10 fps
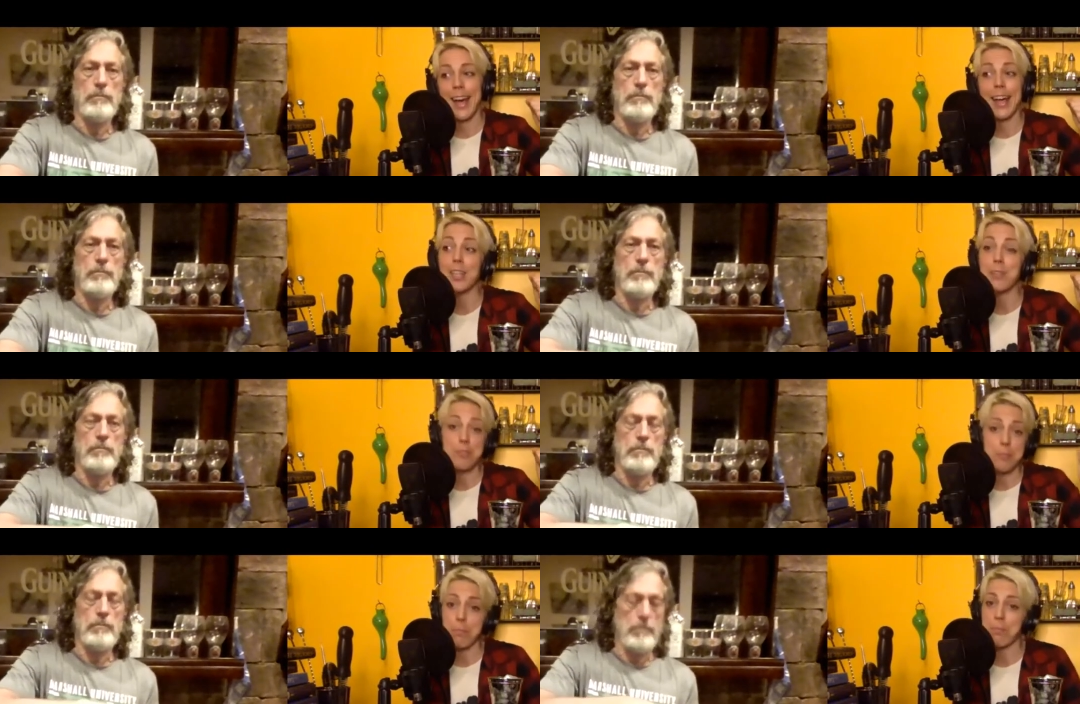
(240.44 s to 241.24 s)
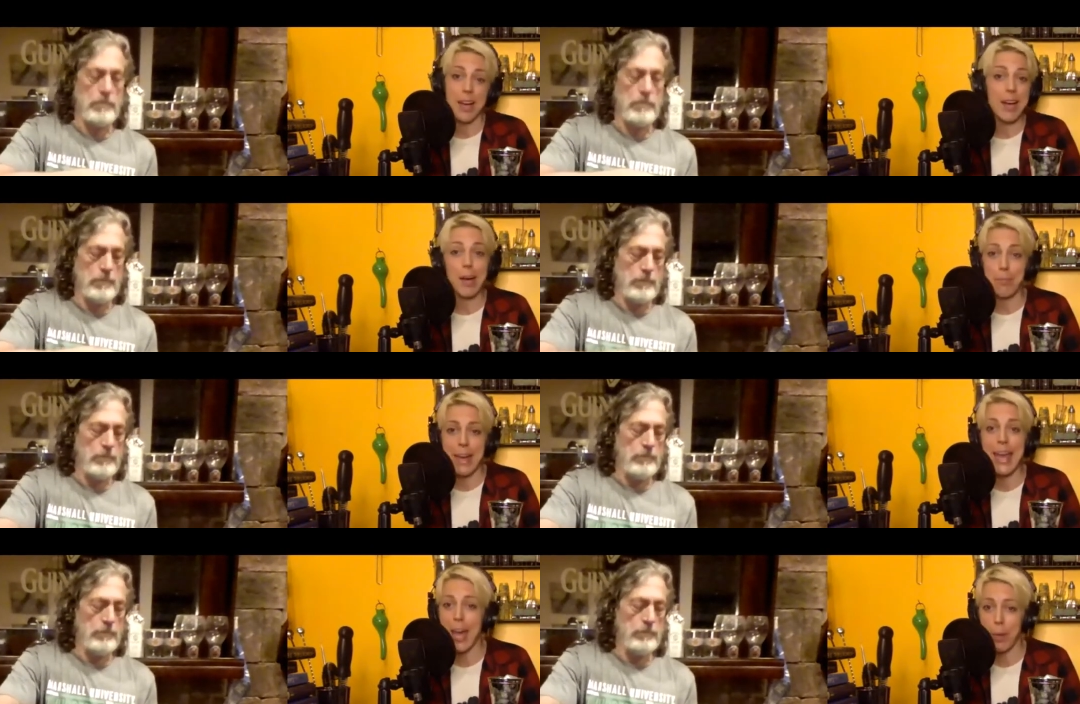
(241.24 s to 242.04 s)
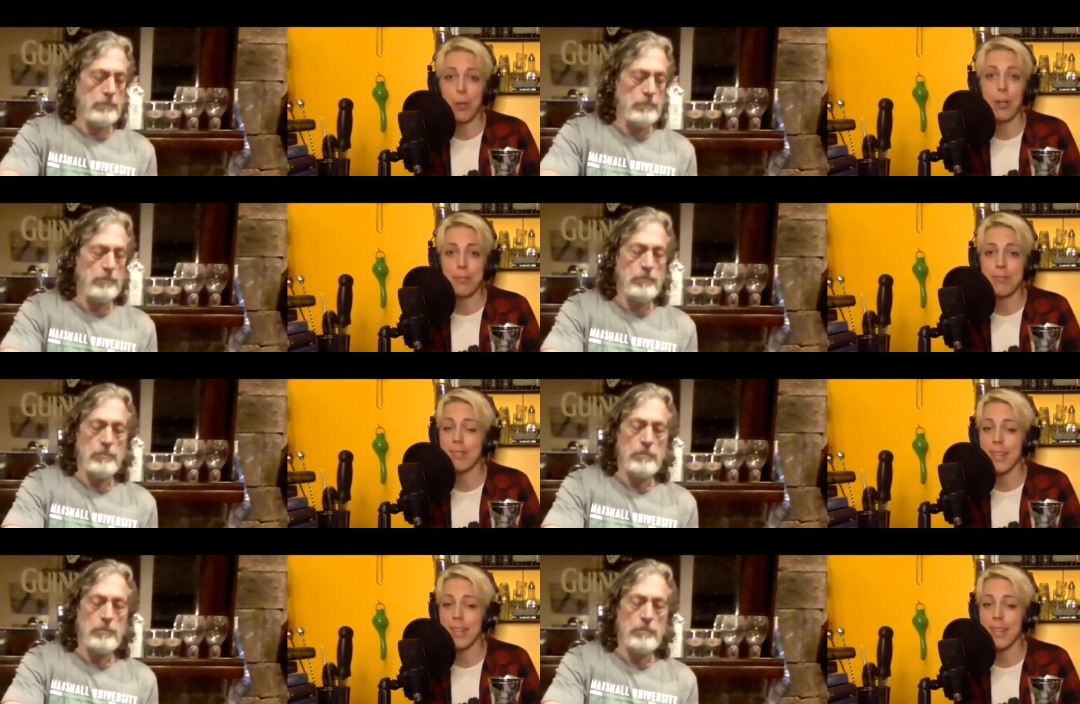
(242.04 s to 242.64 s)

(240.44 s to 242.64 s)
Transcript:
Speaker 1: I used uh, my hammer.